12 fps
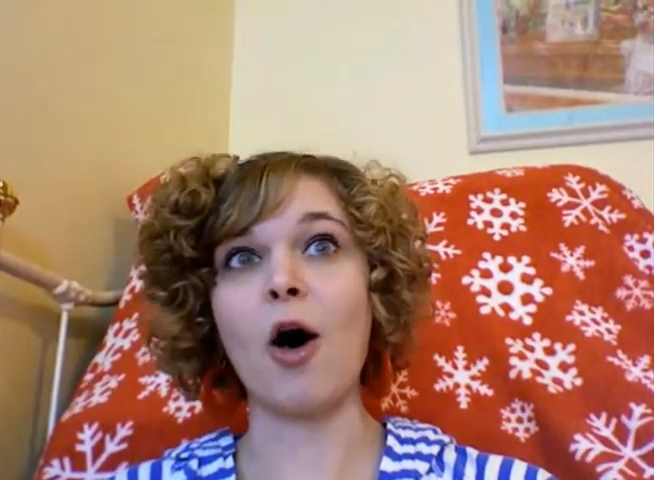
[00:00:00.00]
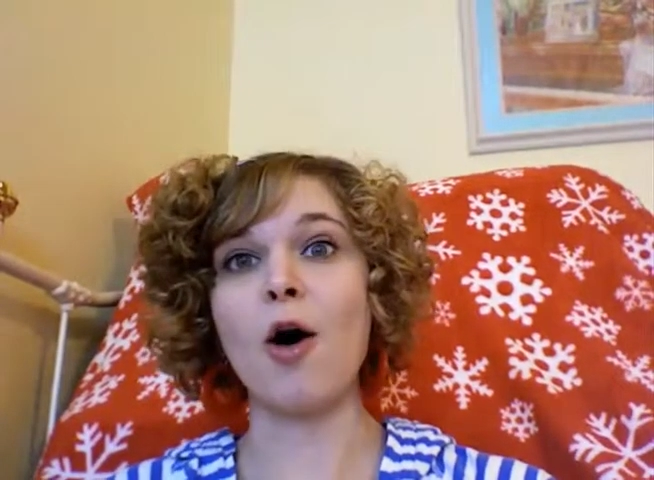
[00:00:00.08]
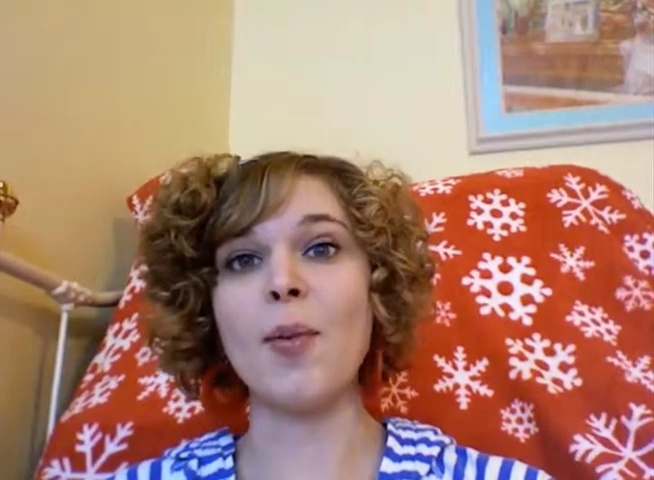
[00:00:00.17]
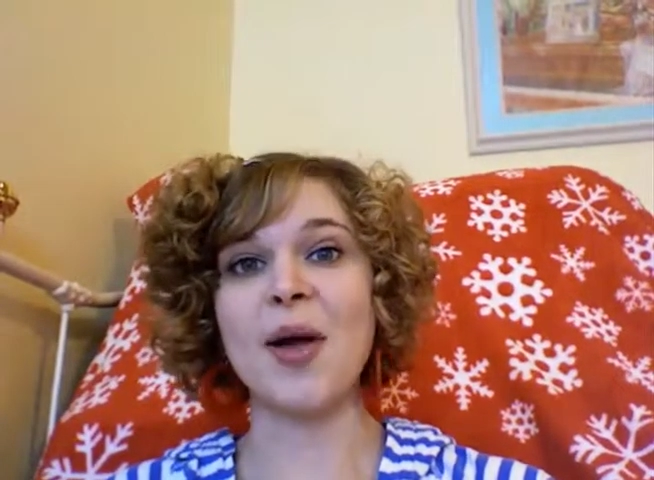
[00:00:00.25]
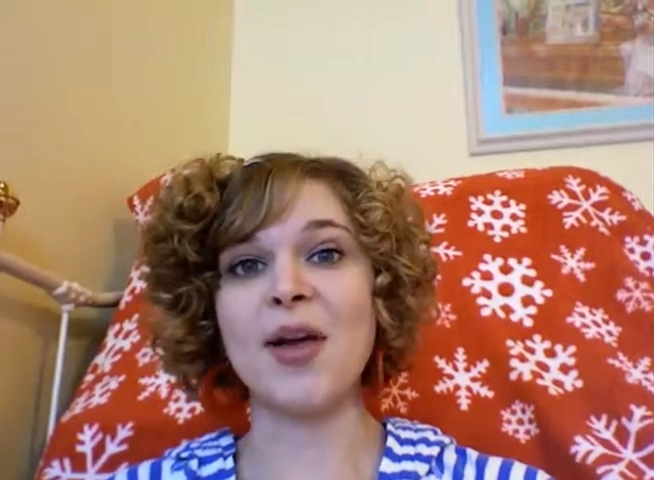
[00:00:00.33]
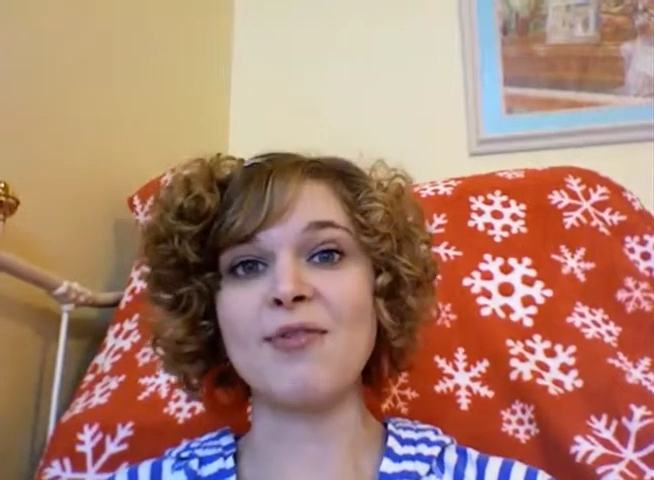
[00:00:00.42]

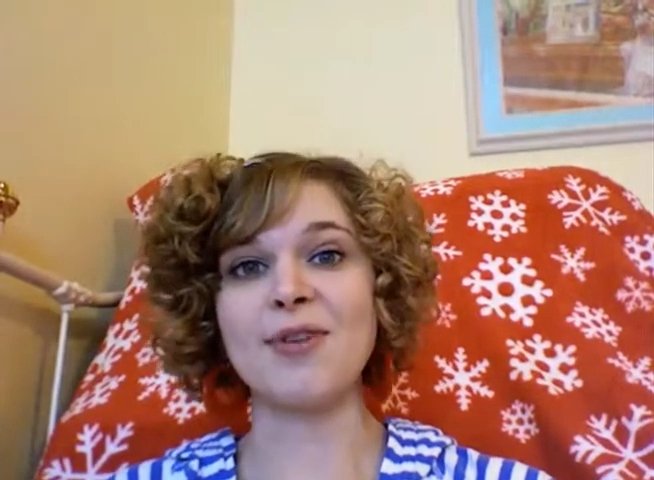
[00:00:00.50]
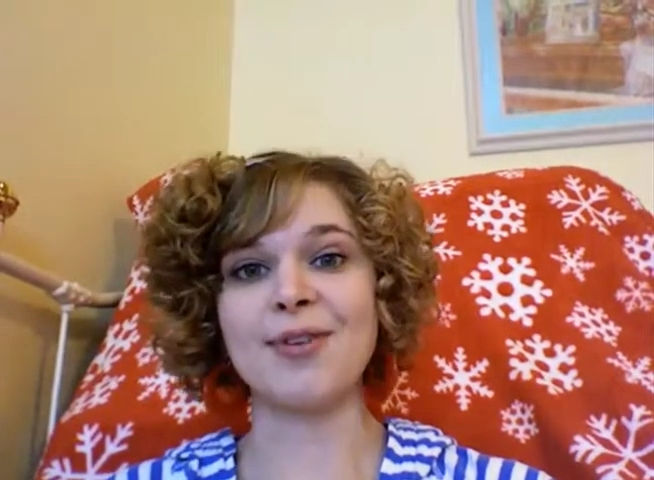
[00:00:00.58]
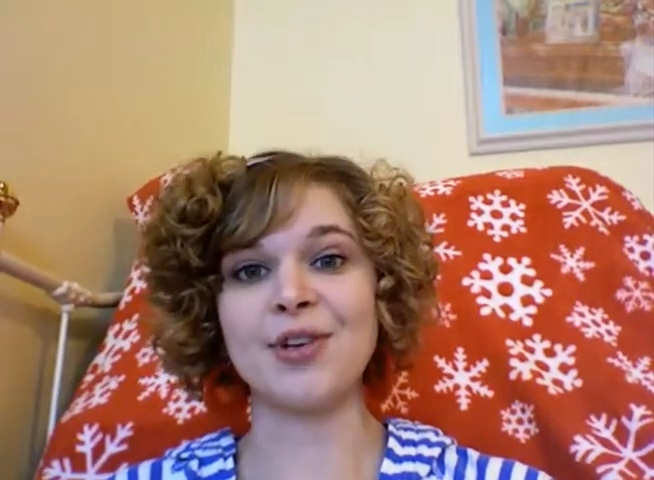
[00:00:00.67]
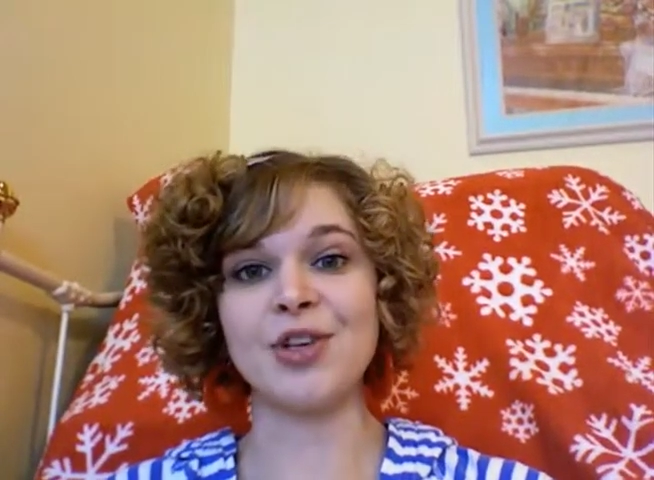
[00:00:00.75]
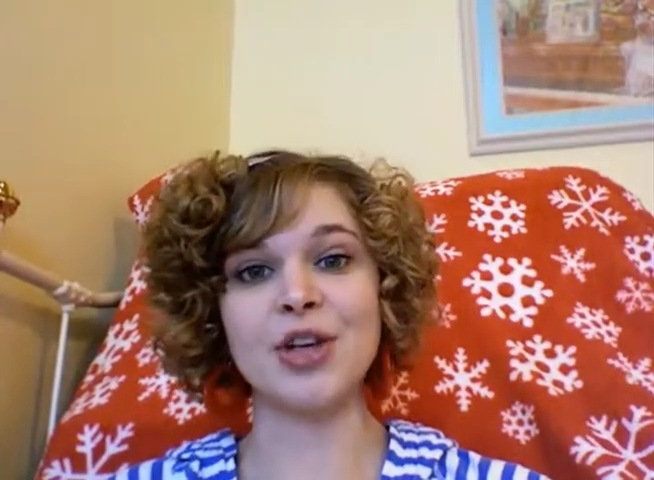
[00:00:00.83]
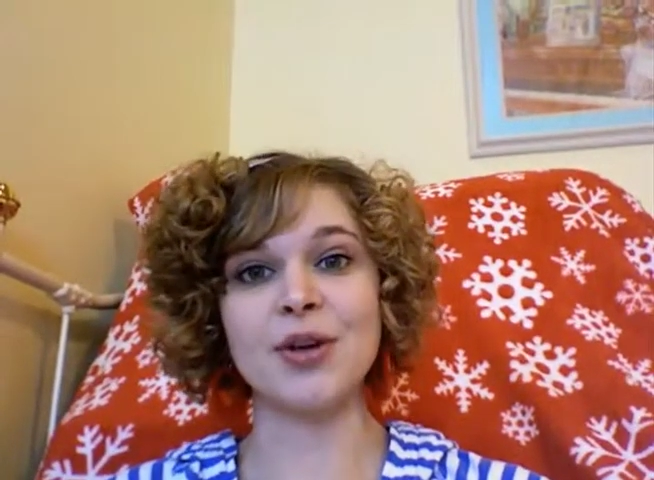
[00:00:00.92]
all my
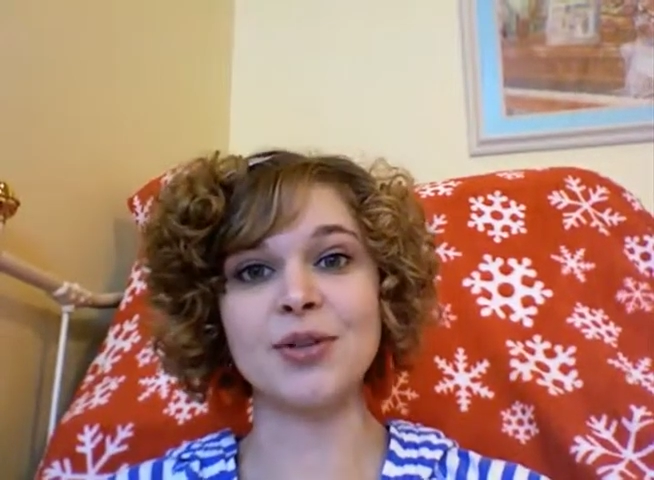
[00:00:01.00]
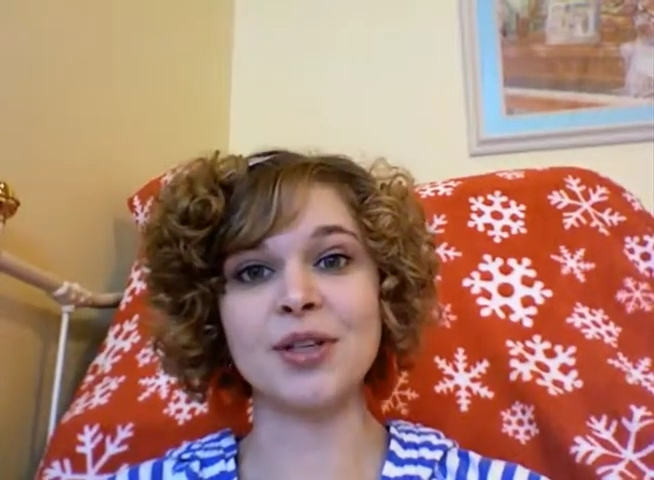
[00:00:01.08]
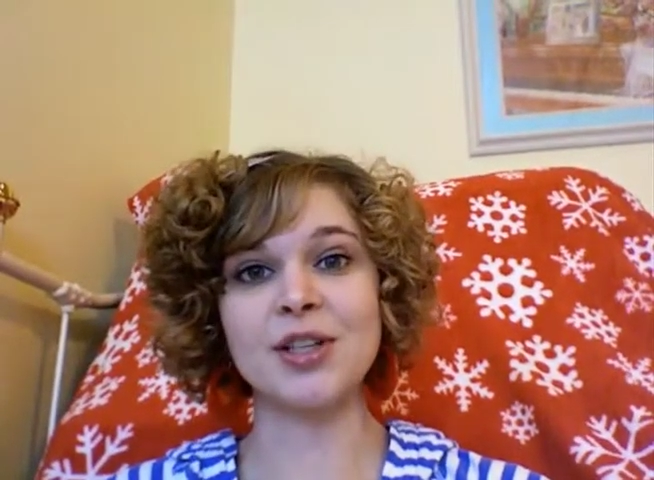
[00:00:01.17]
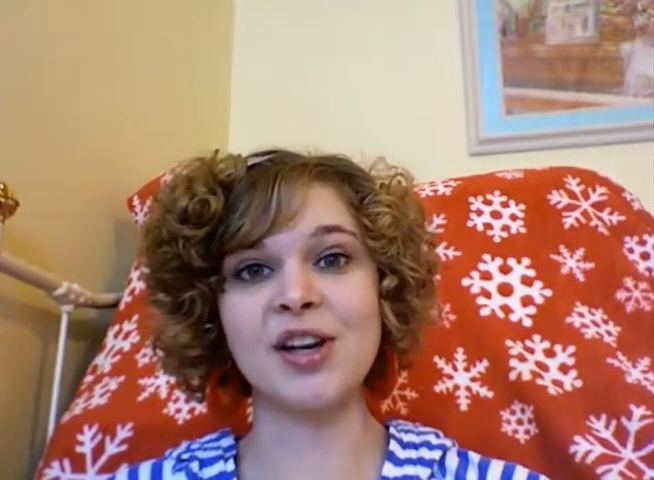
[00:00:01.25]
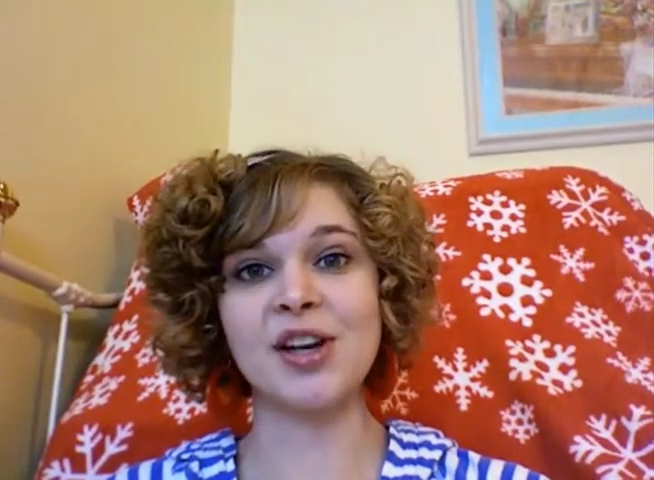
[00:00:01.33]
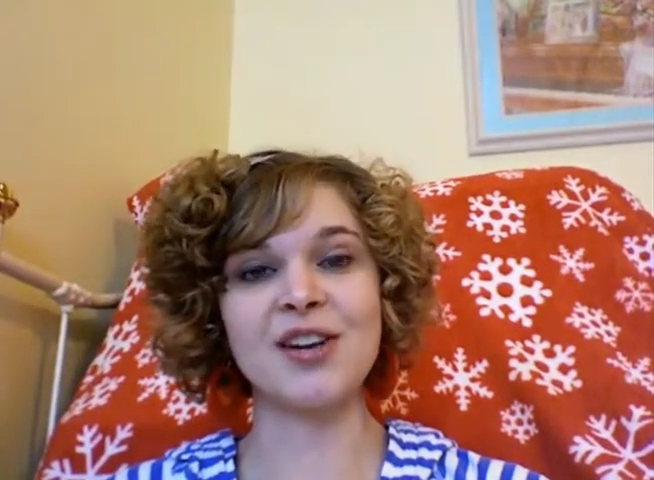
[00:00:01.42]
favorite shows
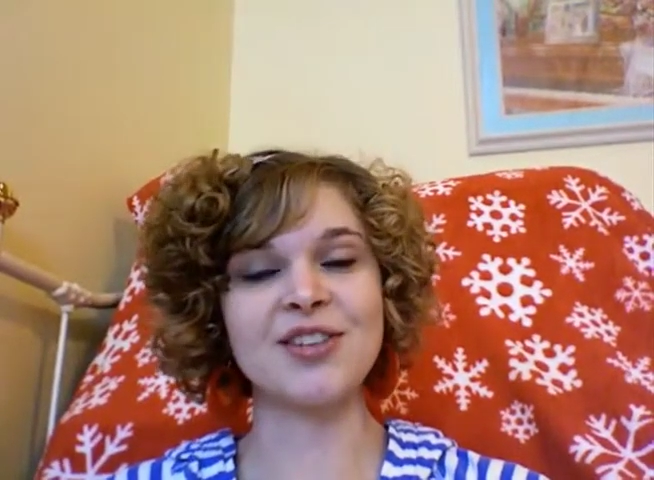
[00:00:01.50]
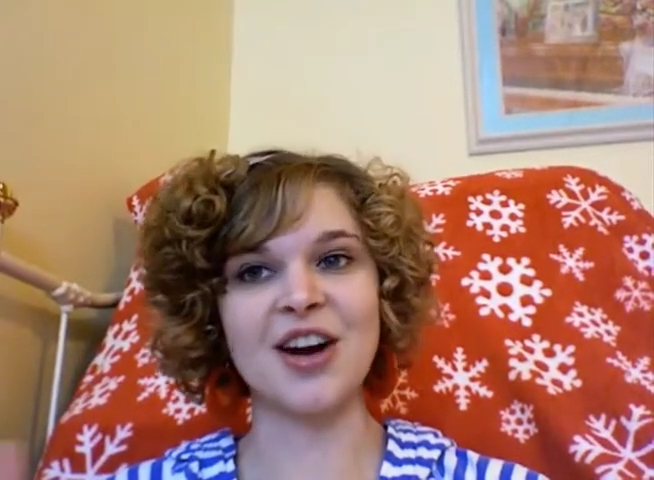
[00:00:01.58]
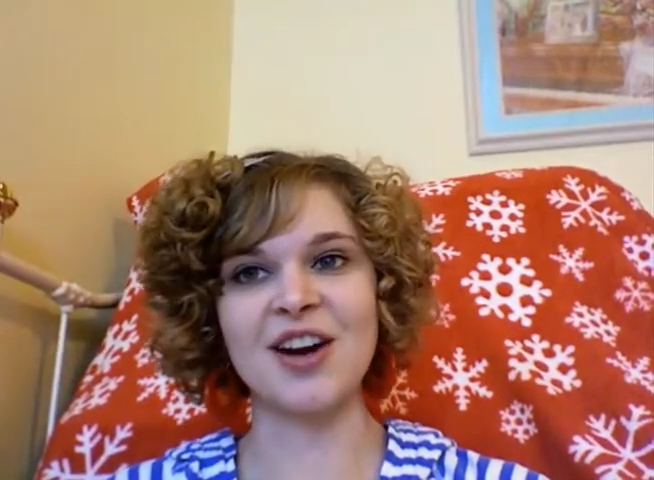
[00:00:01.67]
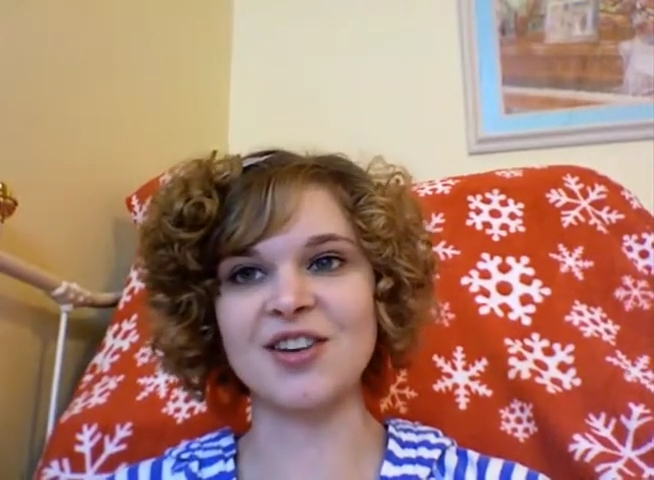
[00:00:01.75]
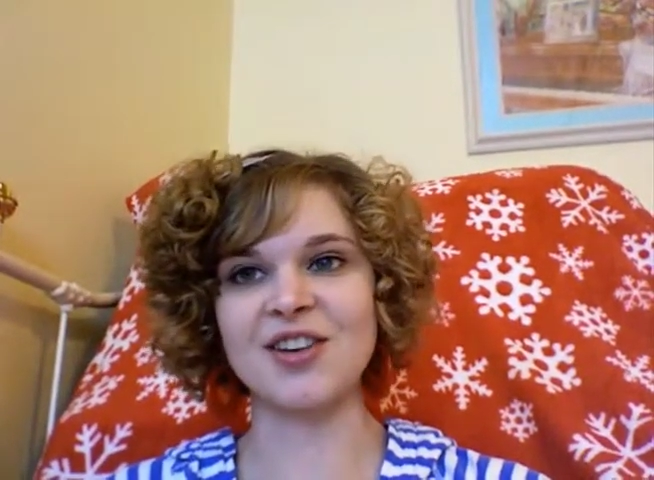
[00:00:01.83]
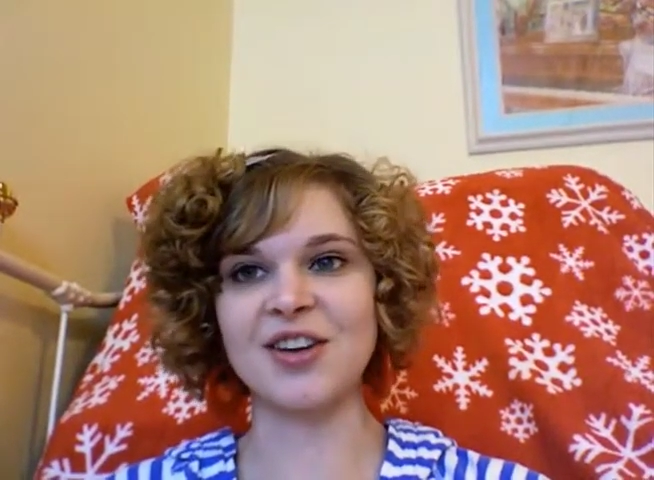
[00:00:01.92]
this year,
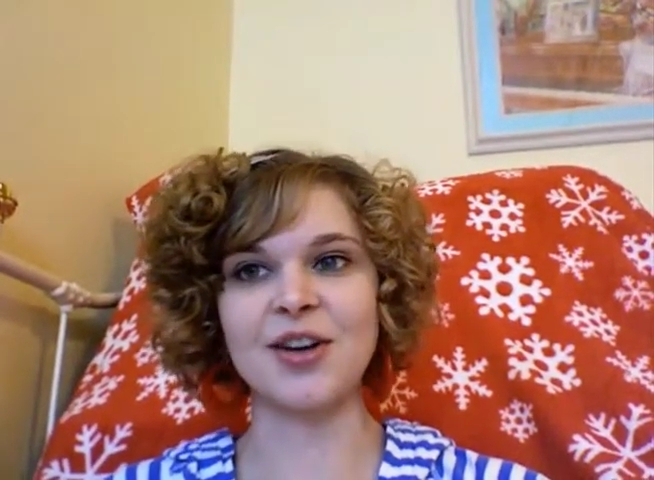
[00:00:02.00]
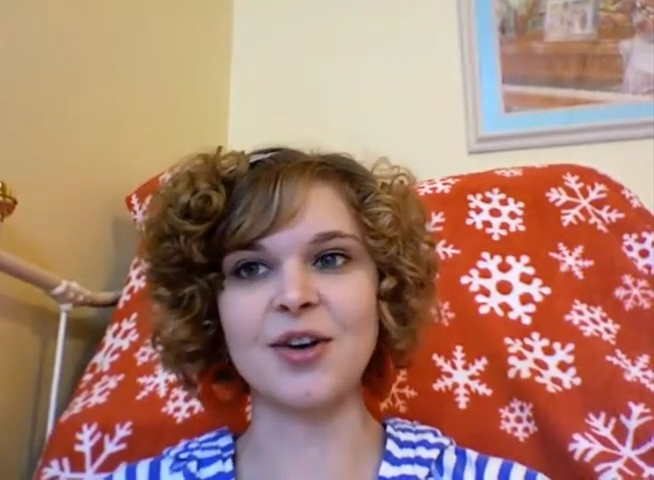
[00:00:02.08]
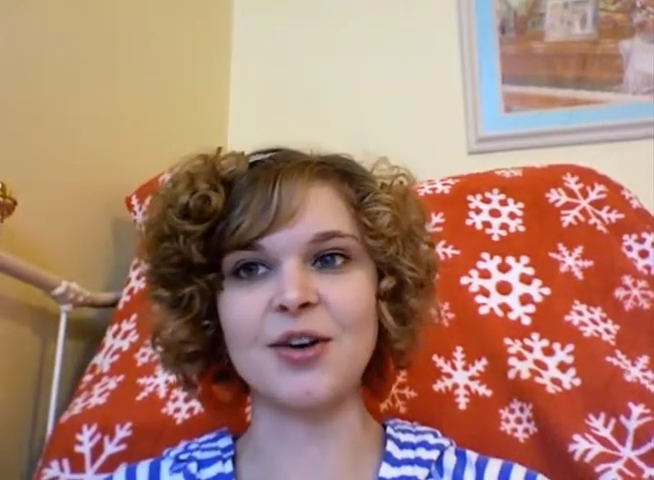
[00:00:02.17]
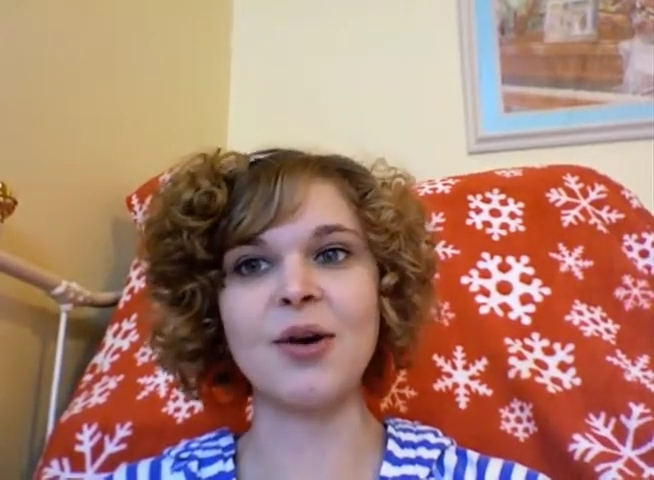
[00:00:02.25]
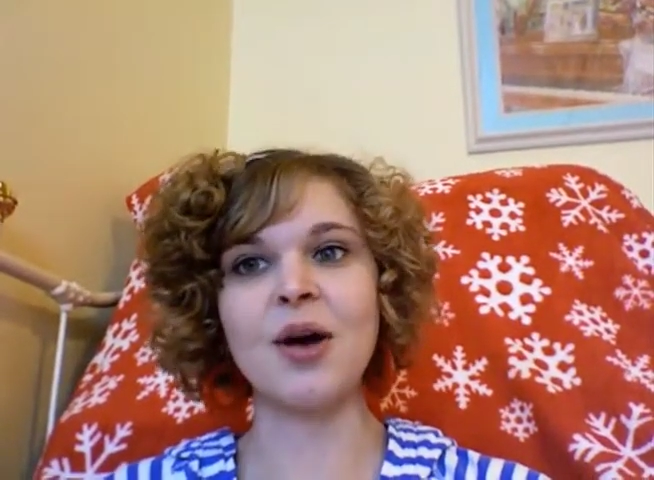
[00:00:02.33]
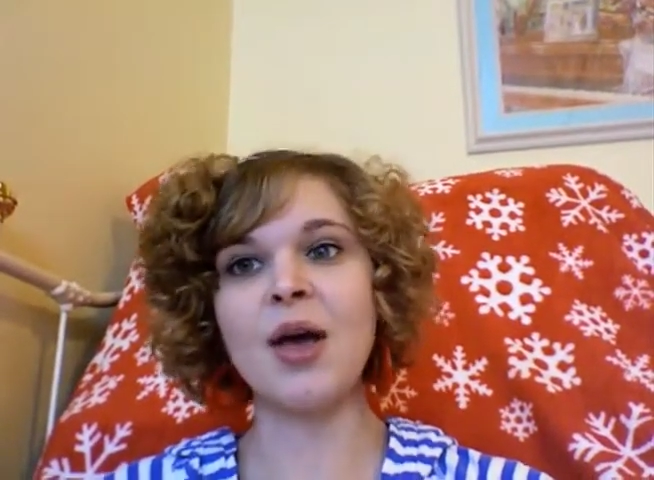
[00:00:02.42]
Doctor
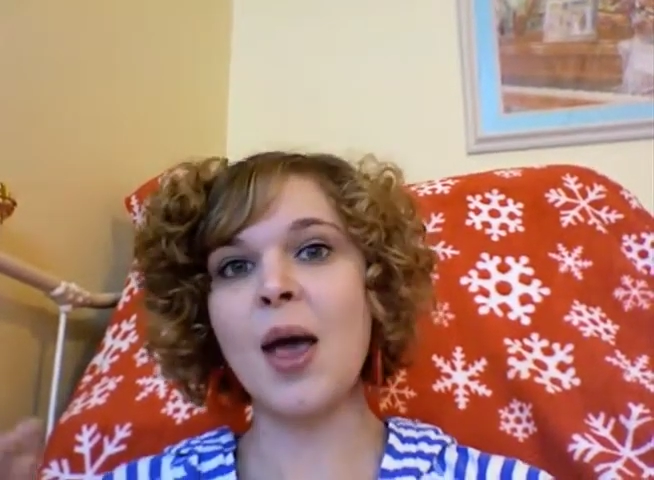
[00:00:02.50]
Who,